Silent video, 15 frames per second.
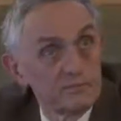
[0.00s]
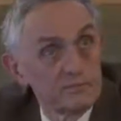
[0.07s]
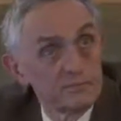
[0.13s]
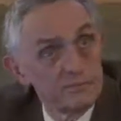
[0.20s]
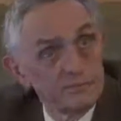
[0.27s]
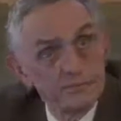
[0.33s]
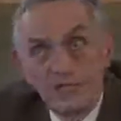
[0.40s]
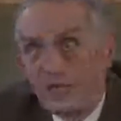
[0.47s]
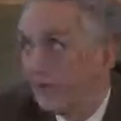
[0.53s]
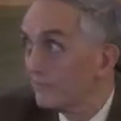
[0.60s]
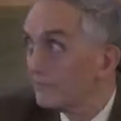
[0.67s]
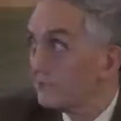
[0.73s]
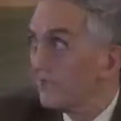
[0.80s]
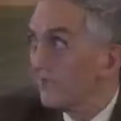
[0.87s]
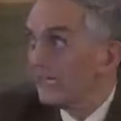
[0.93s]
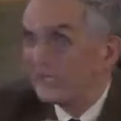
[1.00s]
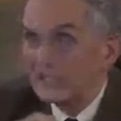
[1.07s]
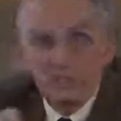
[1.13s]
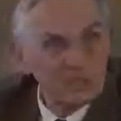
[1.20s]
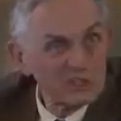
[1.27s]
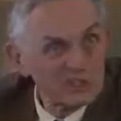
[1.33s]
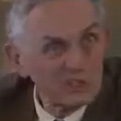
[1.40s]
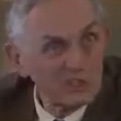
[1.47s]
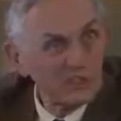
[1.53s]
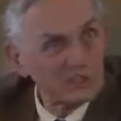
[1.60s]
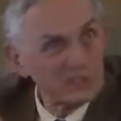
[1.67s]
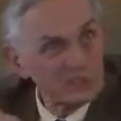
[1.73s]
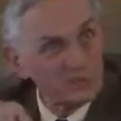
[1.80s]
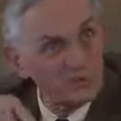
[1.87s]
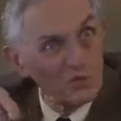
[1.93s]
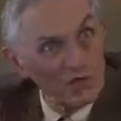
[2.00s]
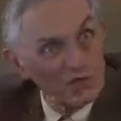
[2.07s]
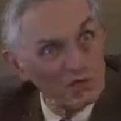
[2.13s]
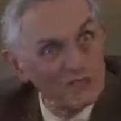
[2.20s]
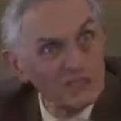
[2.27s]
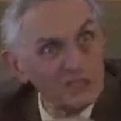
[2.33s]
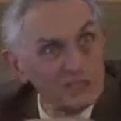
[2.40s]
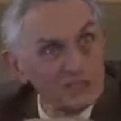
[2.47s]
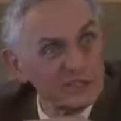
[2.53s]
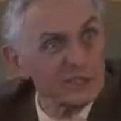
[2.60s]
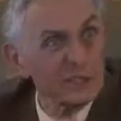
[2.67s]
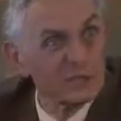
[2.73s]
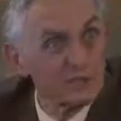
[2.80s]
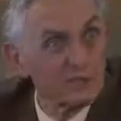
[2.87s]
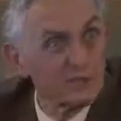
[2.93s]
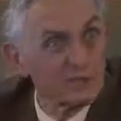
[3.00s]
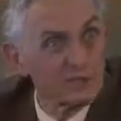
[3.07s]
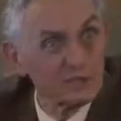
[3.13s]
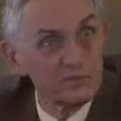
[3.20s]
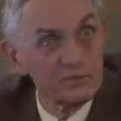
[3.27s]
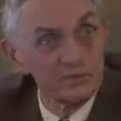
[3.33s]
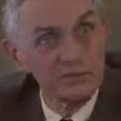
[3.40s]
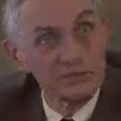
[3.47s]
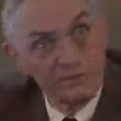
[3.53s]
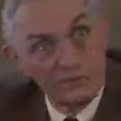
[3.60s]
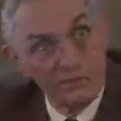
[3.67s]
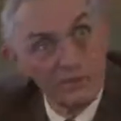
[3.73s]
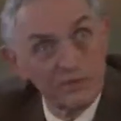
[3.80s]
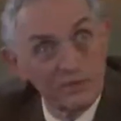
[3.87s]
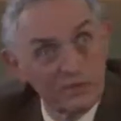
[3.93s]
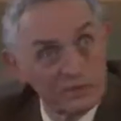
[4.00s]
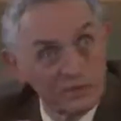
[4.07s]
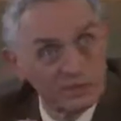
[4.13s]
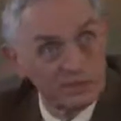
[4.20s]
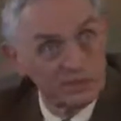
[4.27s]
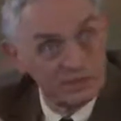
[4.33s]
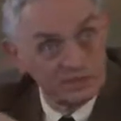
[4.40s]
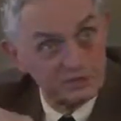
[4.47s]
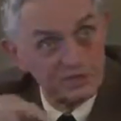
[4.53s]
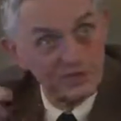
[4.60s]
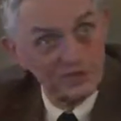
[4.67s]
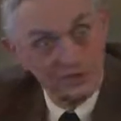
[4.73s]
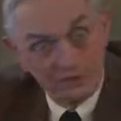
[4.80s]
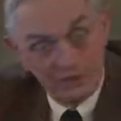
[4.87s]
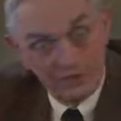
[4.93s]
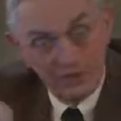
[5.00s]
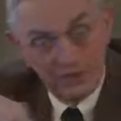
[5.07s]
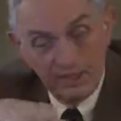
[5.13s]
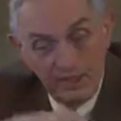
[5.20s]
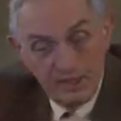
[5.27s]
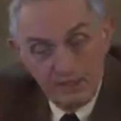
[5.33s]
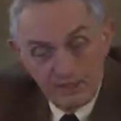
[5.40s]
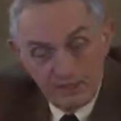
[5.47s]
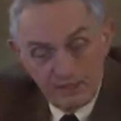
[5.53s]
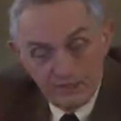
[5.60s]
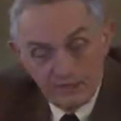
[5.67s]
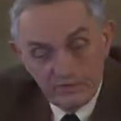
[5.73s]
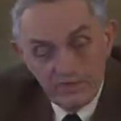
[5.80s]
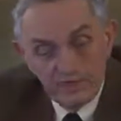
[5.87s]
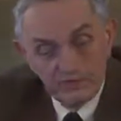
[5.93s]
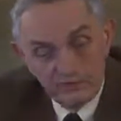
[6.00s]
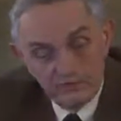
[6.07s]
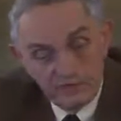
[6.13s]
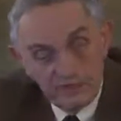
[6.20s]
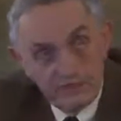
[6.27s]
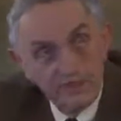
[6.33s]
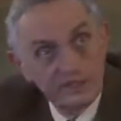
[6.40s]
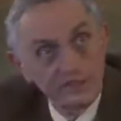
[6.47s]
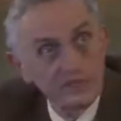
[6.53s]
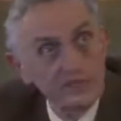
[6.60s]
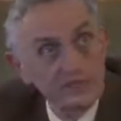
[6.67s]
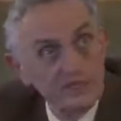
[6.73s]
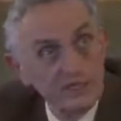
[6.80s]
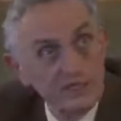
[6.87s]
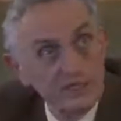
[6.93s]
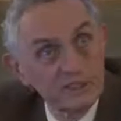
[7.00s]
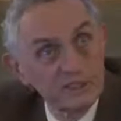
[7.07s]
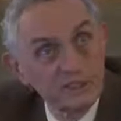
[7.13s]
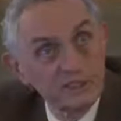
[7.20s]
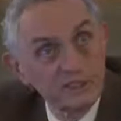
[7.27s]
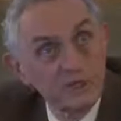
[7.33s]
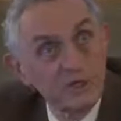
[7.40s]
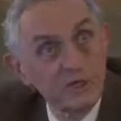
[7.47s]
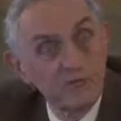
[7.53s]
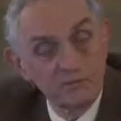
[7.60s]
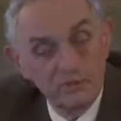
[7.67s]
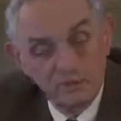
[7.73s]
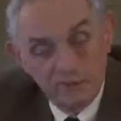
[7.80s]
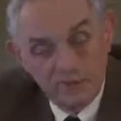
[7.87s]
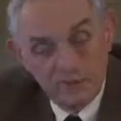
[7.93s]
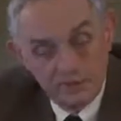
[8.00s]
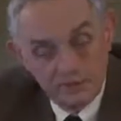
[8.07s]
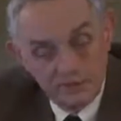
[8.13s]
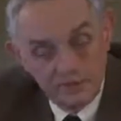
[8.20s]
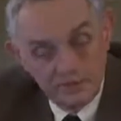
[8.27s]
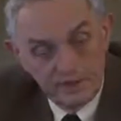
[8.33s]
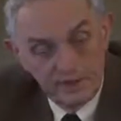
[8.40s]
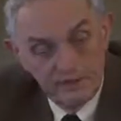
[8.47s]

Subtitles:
but you'd have, it's a sort of squaring the circle with what Bruno was describing, if you have treaties with enhanced cooperation.